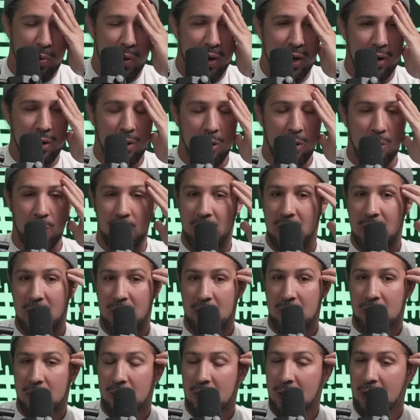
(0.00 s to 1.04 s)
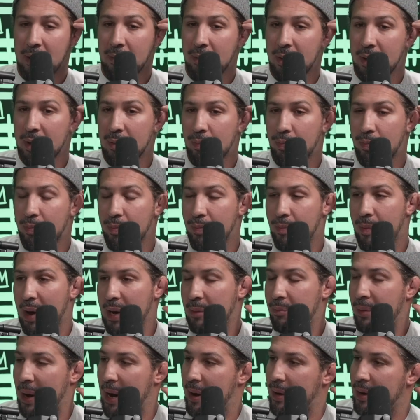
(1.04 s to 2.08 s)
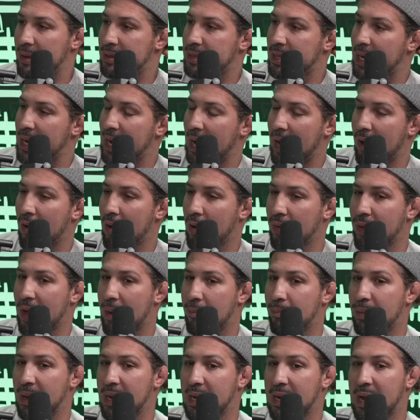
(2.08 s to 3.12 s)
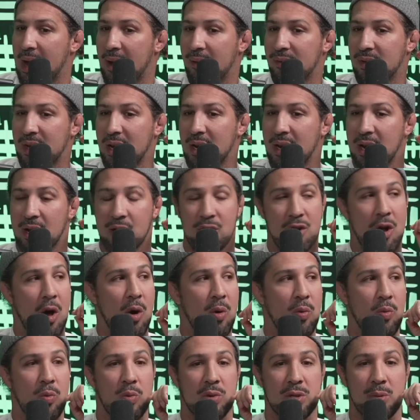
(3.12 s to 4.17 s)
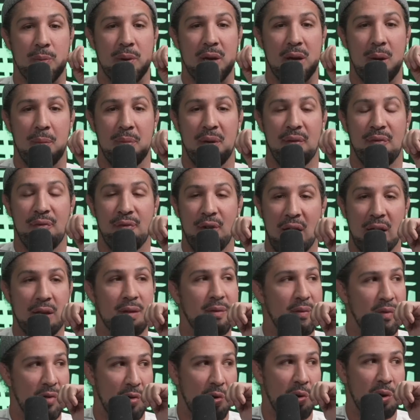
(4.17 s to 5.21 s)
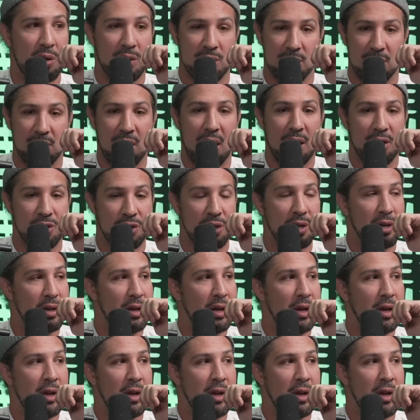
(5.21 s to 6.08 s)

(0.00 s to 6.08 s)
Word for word: we didn't know we needed, and it, Mike Perry is the hero that BKFC didn't know was going to become the face of their organization.